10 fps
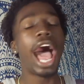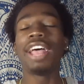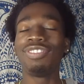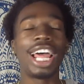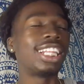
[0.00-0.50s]
I
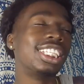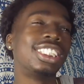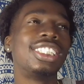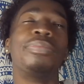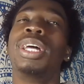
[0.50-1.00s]
feel like this
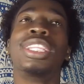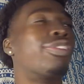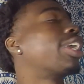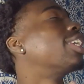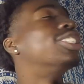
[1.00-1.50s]
is a
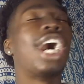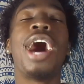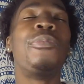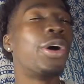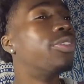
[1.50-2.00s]
motherfucking
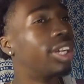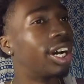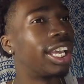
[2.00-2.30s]
job well done.